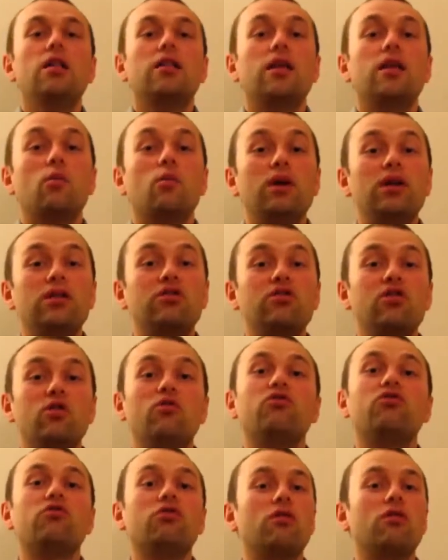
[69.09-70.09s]
then we
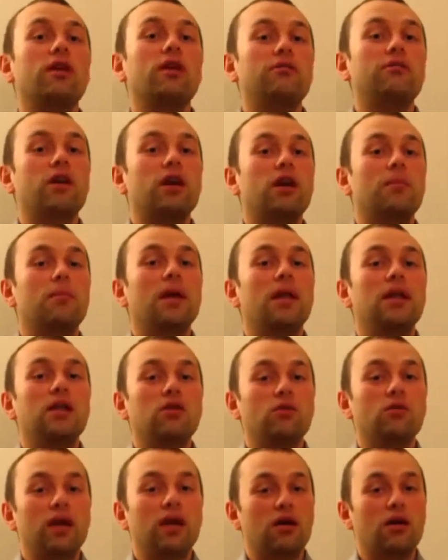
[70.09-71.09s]
do strongly recommend
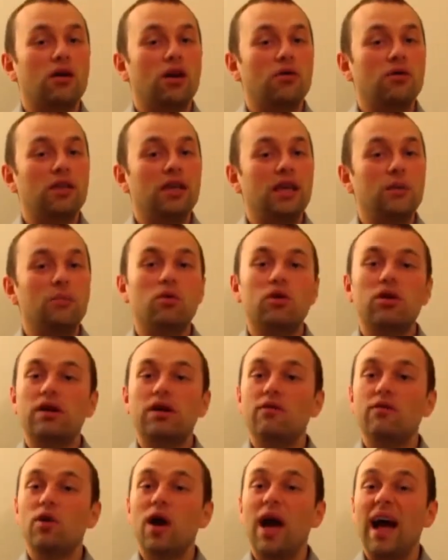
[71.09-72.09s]
that you download the ebook
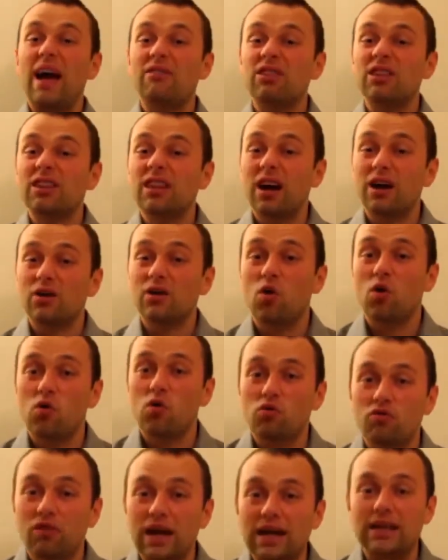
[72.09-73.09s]
if you haven't done
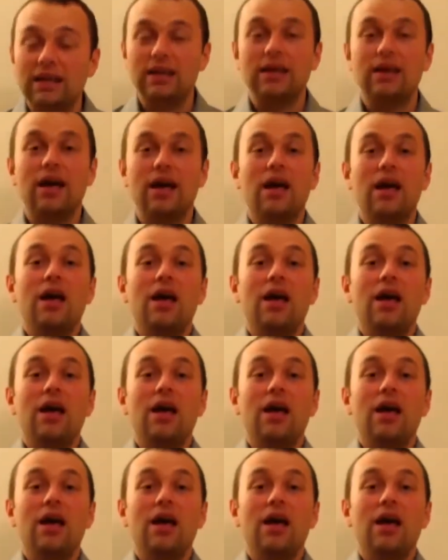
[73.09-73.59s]
already.